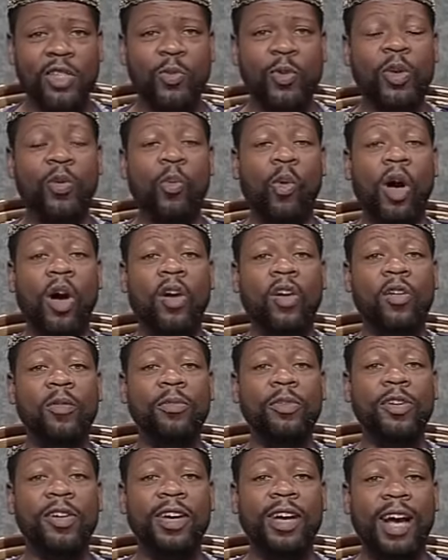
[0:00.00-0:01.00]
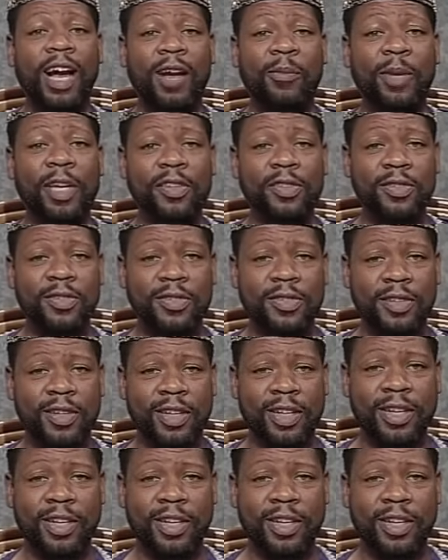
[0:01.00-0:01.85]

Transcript: we welcome your comments,